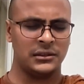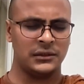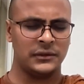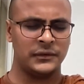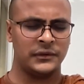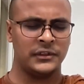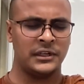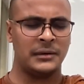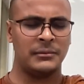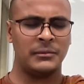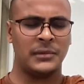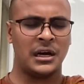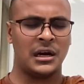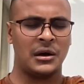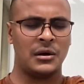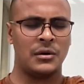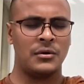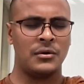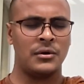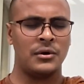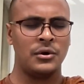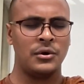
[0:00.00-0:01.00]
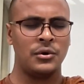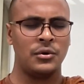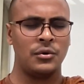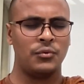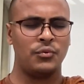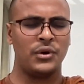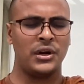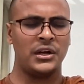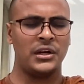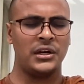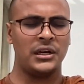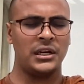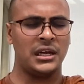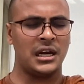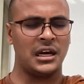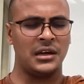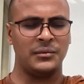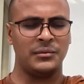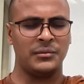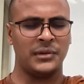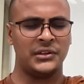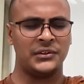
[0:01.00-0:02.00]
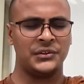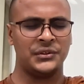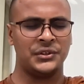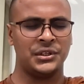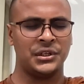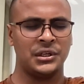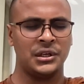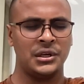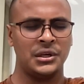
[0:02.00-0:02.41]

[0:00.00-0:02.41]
Somehow one day I must